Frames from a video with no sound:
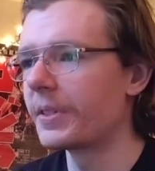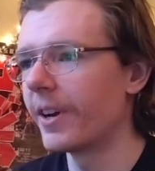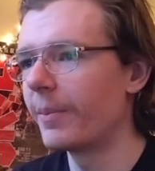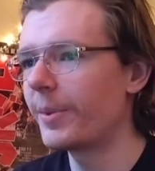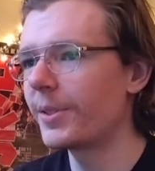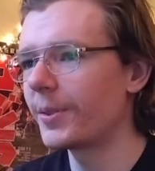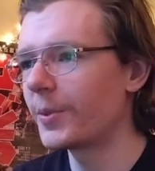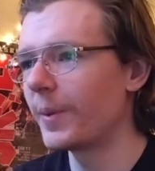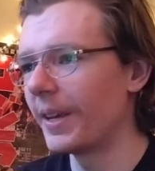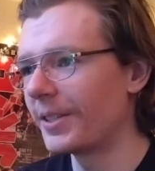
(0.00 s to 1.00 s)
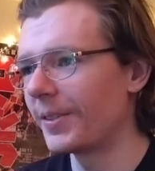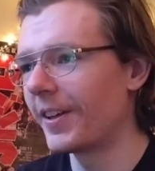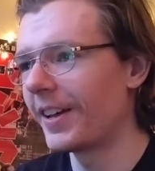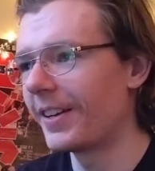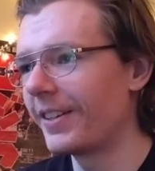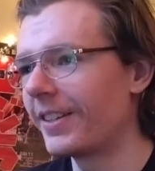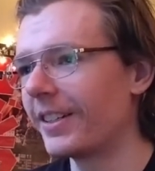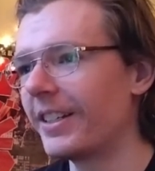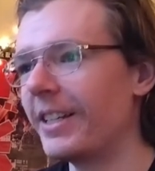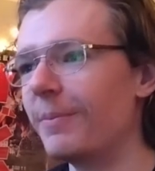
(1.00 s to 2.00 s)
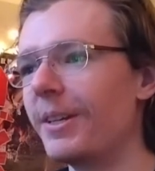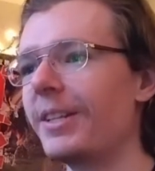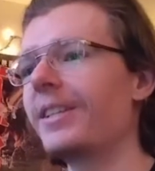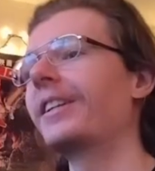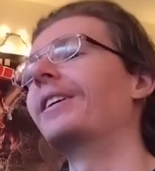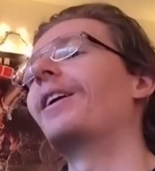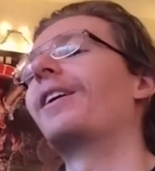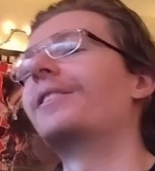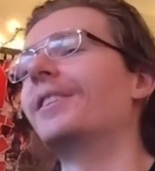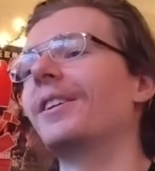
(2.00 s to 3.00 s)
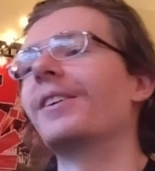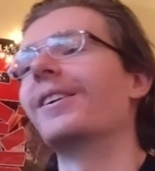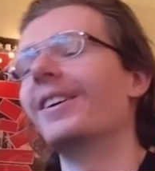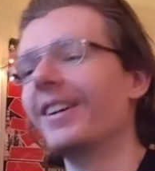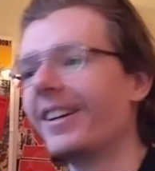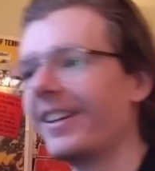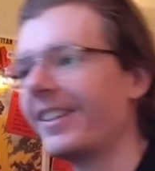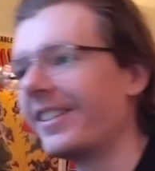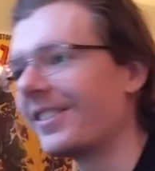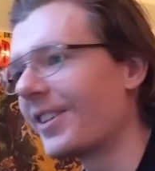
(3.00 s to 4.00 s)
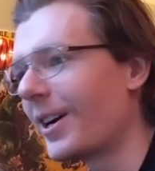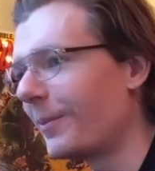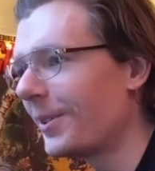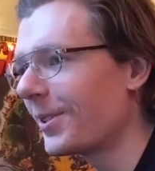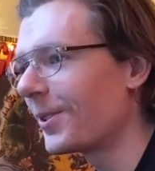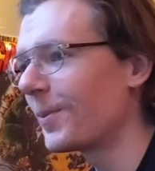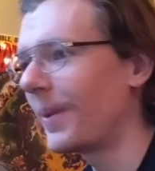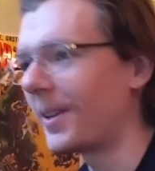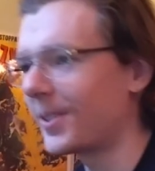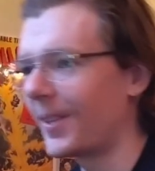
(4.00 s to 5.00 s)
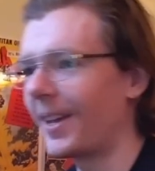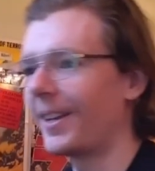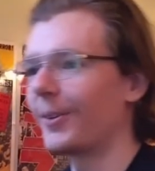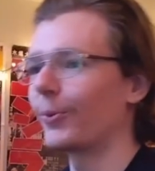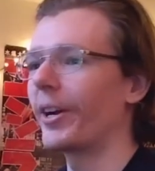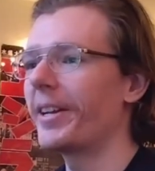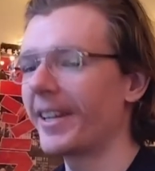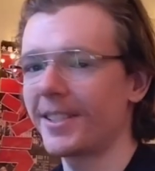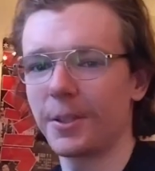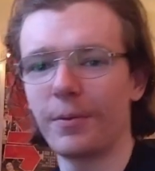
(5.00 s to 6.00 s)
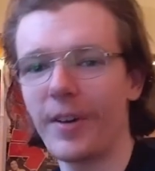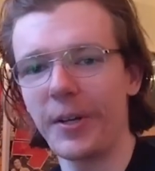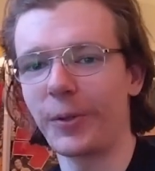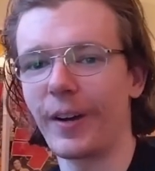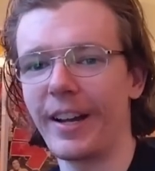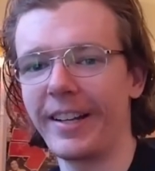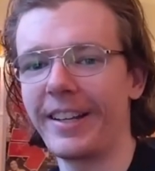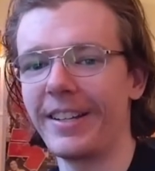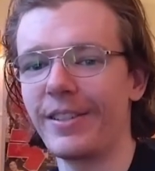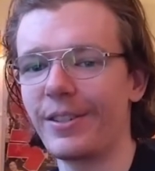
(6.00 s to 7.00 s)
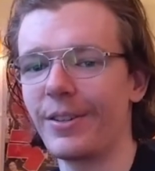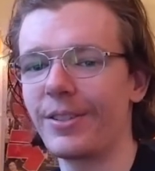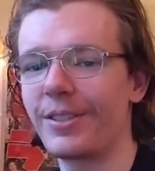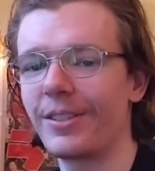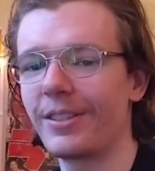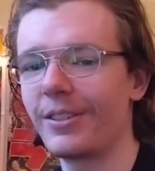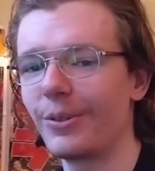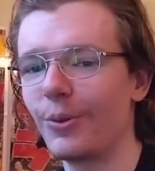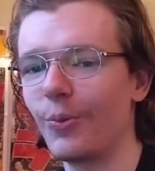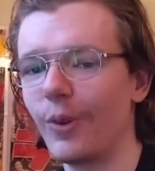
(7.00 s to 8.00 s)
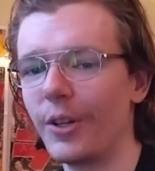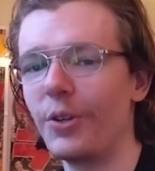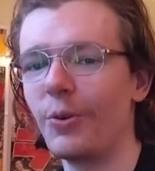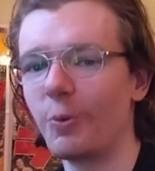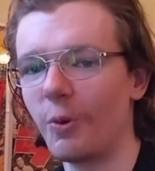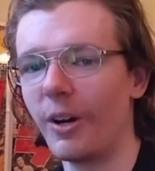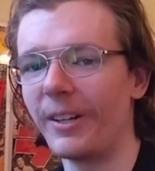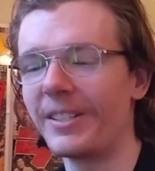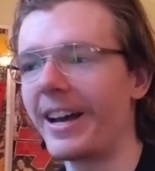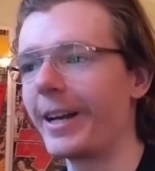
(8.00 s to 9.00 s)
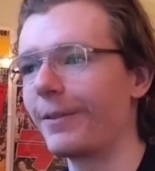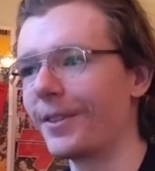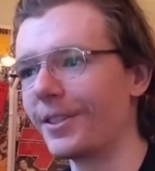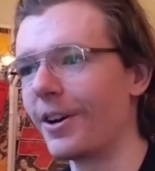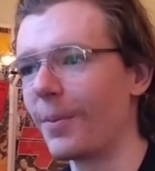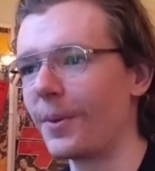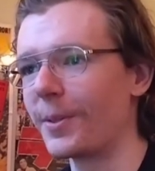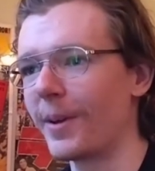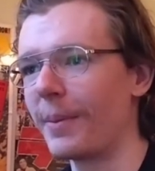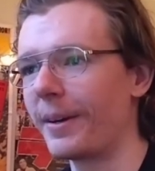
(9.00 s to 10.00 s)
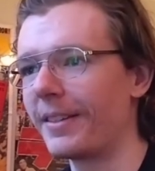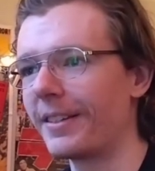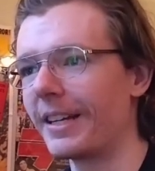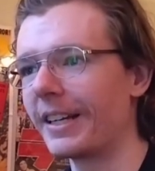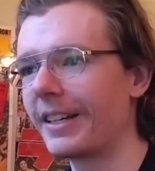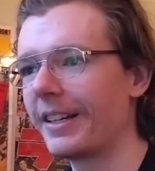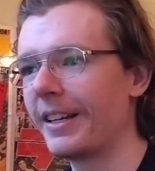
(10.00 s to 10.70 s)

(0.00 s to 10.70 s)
Zombies in Spaceland, immediate God tier. Zombies in Spaceland, right next to the Final Reich, is just what you want out of a zombies map, I think.